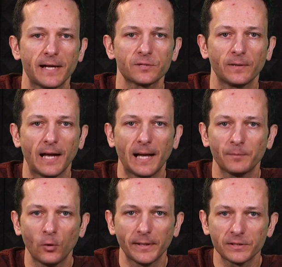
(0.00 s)
that's what
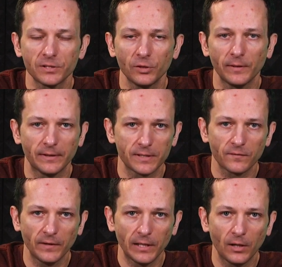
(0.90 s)
I'm going to do in
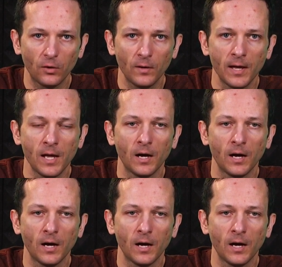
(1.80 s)
this video.